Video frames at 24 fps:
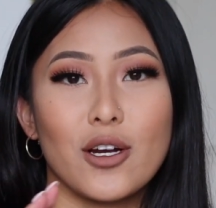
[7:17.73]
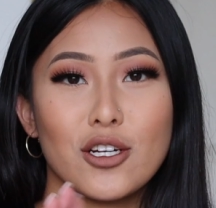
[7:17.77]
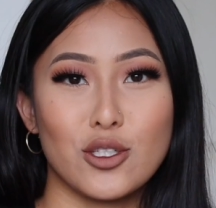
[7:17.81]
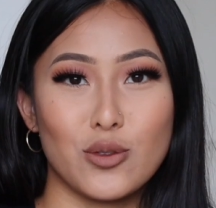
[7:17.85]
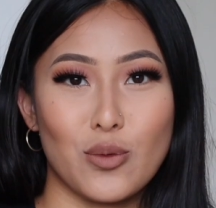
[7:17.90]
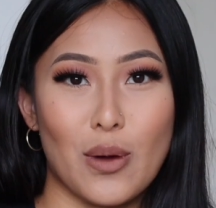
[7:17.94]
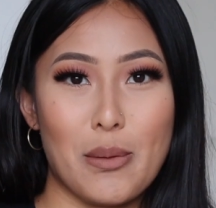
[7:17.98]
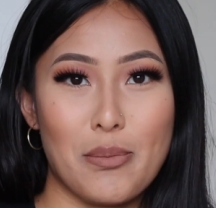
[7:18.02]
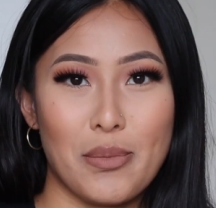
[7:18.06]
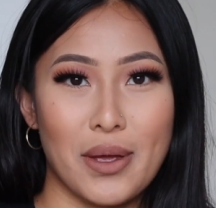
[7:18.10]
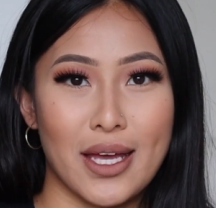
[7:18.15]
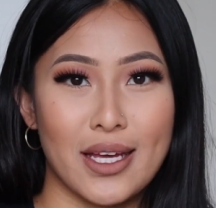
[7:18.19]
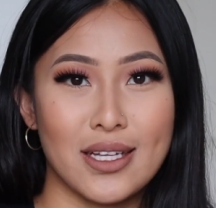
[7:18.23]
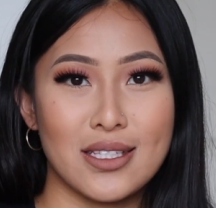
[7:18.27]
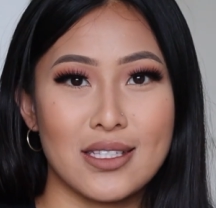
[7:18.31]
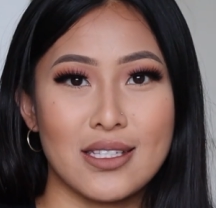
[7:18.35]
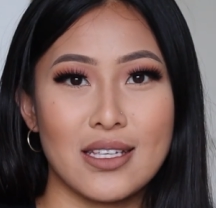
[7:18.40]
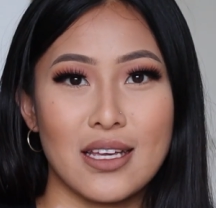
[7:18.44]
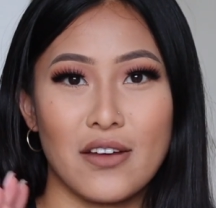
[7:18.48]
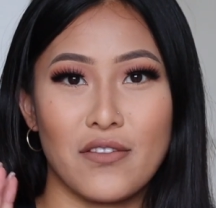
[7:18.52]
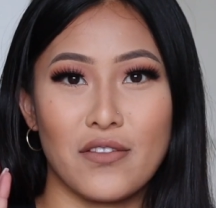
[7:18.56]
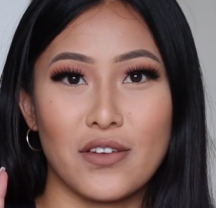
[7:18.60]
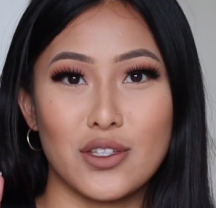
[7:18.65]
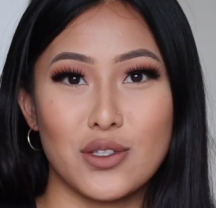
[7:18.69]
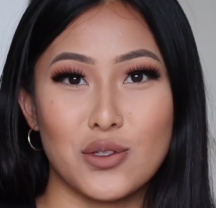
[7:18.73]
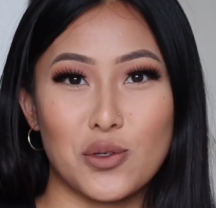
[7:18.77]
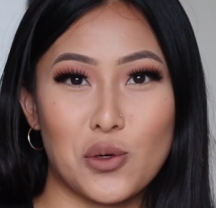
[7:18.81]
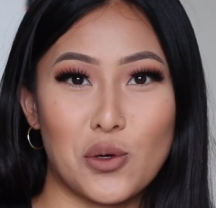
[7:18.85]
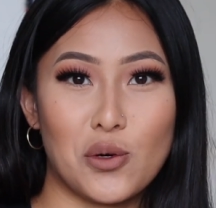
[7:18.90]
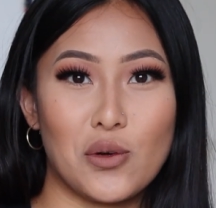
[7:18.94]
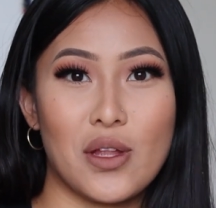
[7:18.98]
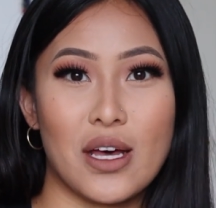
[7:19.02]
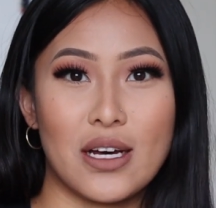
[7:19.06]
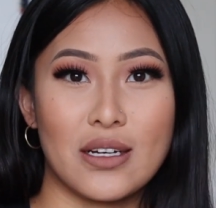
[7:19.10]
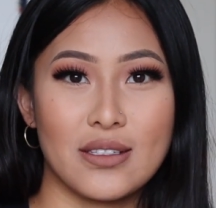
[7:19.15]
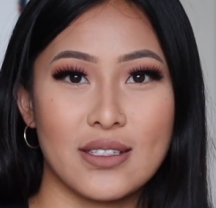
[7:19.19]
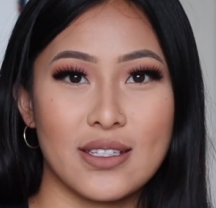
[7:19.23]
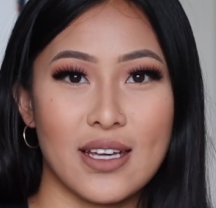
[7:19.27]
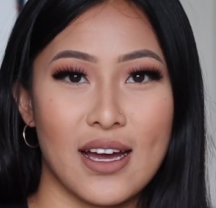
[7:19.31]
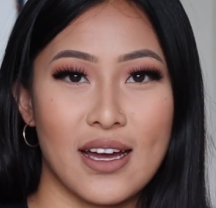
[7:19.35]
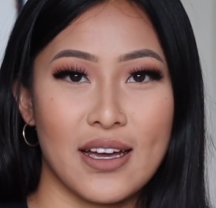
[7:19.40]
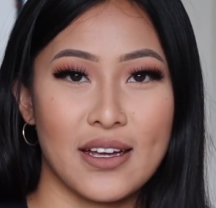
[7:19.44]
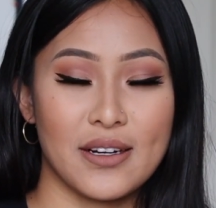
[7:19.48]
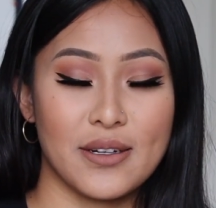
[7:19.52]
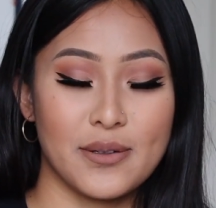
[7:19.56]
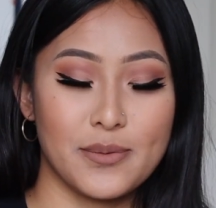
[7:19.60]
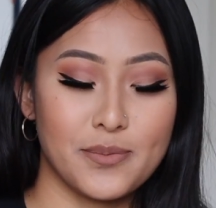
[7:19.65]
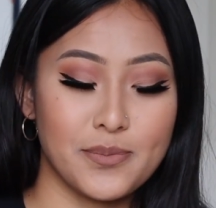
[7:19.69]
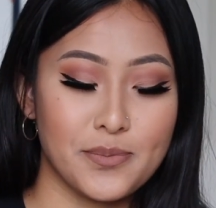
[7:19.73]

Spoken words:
sweatpants if it's cold outside.